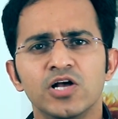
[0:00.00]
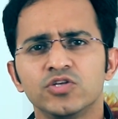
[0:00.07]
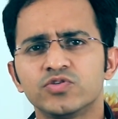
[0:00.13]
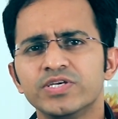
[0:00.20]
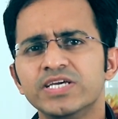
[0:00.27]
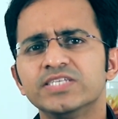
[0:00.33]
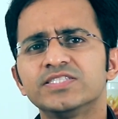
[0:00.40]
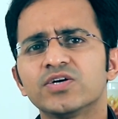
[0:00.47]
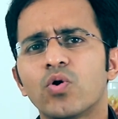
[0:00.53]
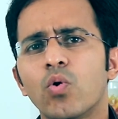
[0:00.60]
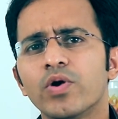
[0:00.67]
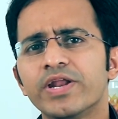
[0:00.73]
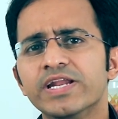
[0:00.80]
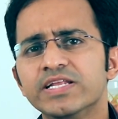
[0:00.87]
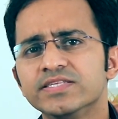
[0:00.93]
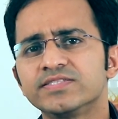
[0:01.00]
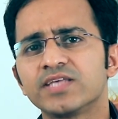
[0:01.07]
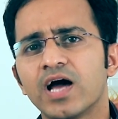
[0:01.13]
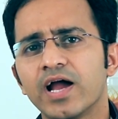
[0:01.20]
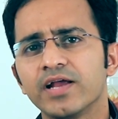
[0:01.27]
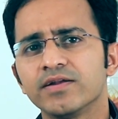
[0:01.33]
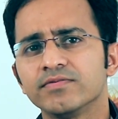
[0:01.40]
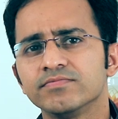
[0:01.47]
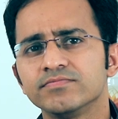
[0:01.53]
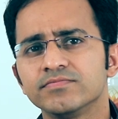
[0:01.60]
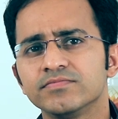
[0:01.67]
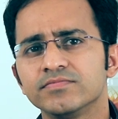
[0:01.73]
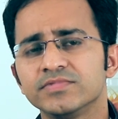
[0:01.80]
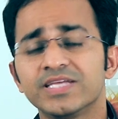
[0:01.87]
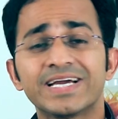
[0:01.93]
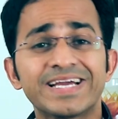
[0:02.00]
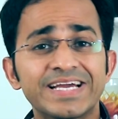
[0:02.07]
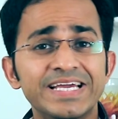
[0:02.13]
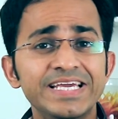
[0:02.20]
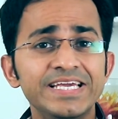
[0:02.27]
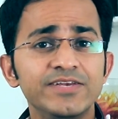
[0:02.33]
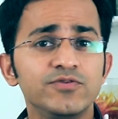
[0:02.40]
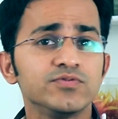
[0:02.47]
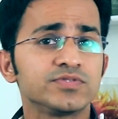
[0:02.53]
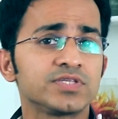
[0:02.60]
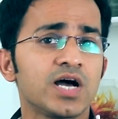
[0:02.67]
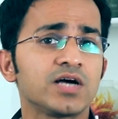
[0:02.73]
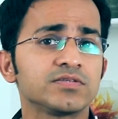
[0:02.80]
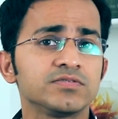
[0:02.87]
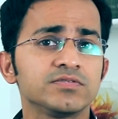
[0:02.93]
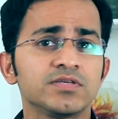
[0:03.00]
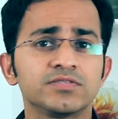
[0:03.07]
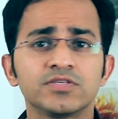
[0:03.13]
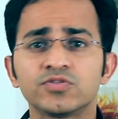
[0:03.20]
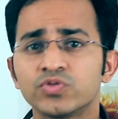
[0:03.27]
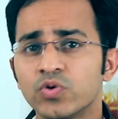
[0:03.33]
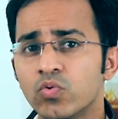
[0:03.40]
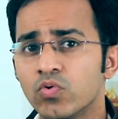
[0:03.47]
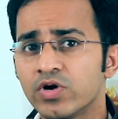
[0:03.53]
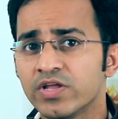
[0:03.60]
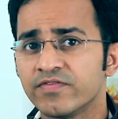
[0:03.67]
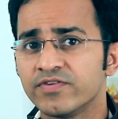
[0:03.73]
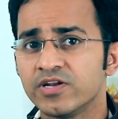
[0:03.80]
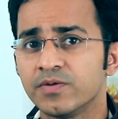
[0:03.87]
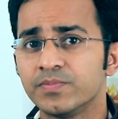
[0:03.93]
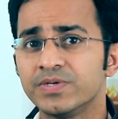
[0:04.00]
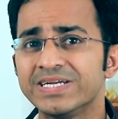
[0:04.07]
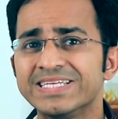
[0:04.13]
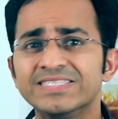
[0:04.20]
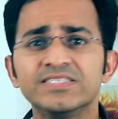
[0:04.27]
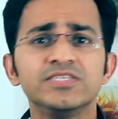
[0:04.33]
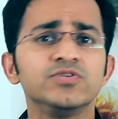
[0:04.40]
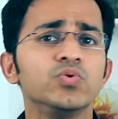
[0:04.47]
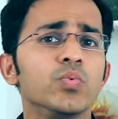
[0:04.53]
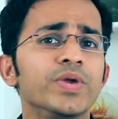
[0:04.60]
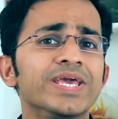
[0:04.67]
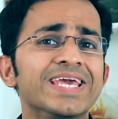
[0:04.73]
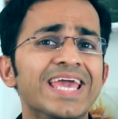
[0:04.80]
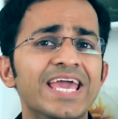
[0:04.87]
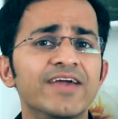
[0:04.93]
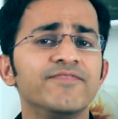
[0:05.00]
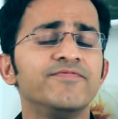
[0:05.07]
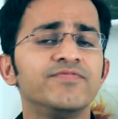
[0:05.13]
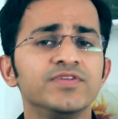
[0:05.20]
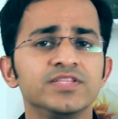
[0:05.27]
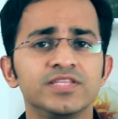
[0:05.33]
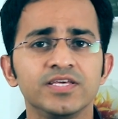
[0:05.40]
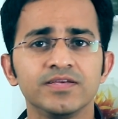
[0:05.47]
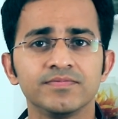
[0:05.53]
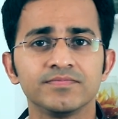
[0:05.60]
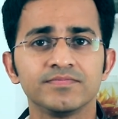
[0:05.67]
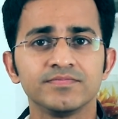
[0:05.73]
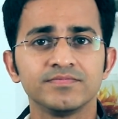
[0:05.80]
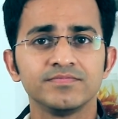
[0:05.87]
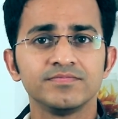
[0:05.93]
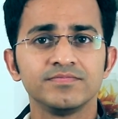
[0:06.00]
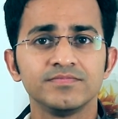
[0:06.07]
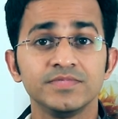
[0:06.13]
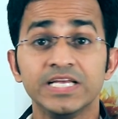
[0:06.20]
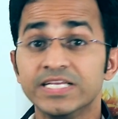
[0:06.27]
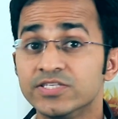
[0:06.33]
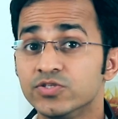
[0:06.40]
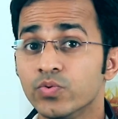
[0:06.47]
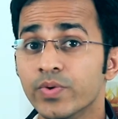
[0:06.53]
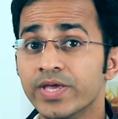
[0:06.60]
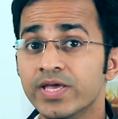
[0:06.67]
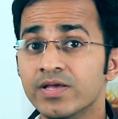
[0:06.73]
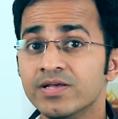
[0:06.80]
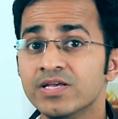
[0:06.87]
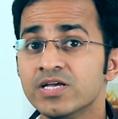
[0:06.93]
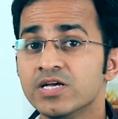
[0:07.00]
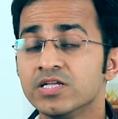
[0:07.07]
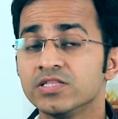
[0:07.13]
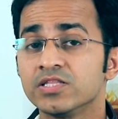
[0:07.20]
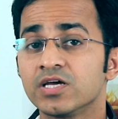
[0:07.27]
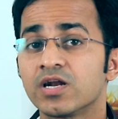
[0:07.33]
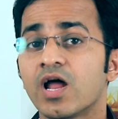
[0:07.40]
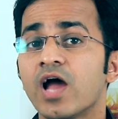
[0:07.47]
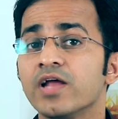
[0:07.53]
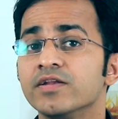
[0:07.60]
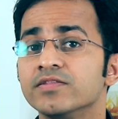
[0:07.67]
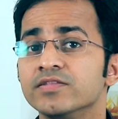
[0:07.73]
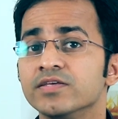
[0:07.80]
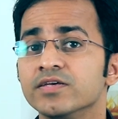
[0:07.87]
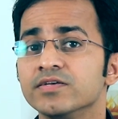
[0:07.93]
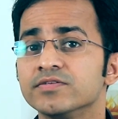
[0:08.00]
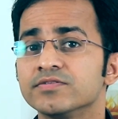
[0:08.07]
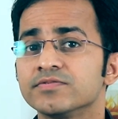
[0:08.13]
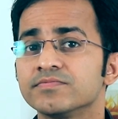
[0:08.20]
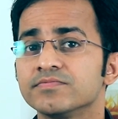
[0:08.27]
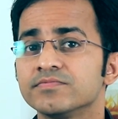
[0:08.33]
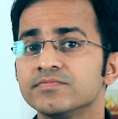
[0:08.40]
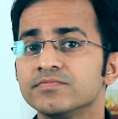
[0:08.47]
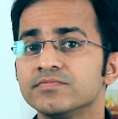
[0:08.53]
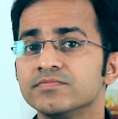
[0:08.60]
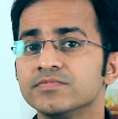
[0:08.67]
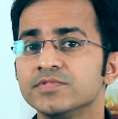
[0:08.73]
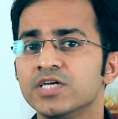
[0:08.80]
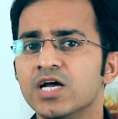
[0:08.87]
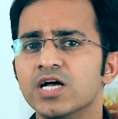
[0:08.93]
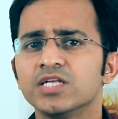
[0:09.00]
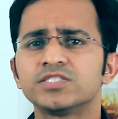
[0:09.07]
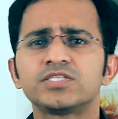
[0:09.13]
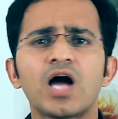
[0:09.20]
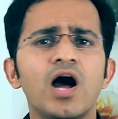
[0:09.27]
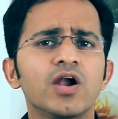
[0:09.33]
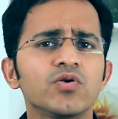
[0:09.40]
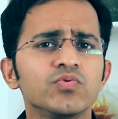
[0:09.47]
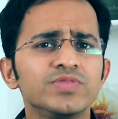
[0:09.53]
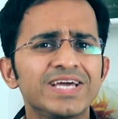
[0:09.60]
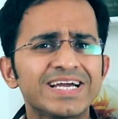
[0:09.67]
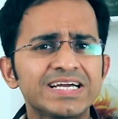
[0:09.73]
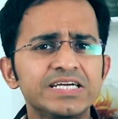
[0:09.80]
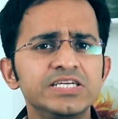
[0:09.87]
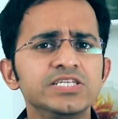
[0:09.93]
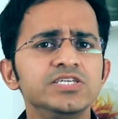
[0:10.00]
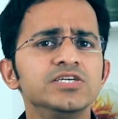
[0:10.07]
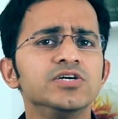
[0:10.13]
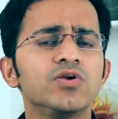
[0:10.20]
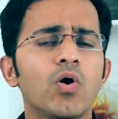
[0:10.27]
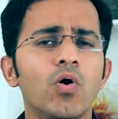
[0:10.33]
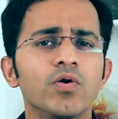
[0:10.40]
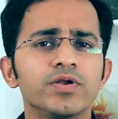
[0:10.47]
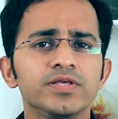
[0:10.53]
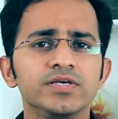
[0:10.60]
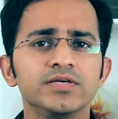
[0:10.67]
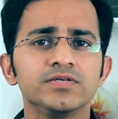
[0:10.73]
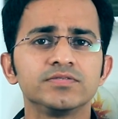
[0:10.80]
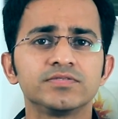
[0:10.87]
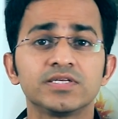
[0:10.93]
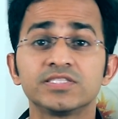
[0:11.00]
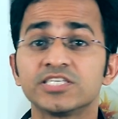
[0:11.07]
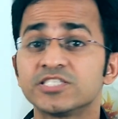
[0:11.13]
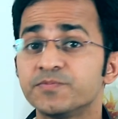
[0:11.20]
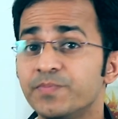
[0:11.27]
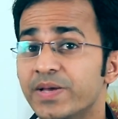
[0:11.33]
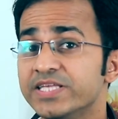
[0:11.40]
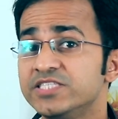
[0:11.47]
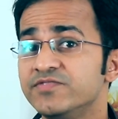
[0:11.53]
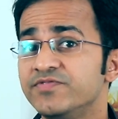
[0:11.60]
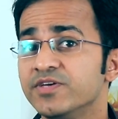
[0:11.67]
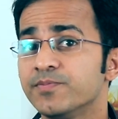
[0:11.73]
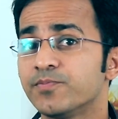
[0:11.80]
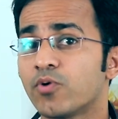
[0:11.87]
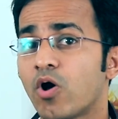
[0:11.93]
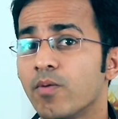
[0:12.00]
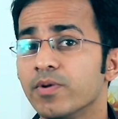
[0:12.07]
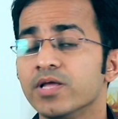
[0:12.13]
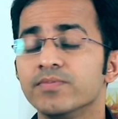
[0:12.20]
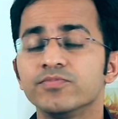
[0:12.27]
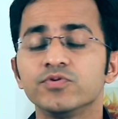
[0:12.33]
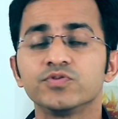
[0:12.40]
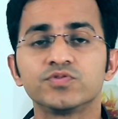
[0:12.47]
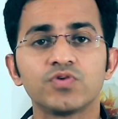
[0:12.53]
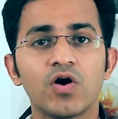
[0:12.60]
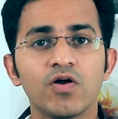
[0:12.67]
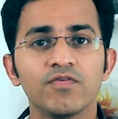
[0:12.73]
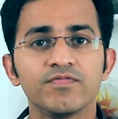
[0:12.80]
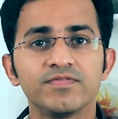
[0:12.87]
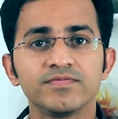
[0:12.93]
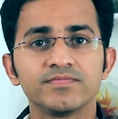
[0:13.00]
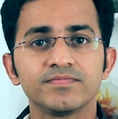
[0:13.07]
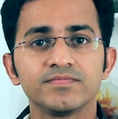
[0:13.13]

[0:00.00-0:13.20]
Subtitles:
So here's the golden insight. The key to success as a solo developer isn't doing everything. It's doing the right things. Start with a clear audience and the specific problem to solve.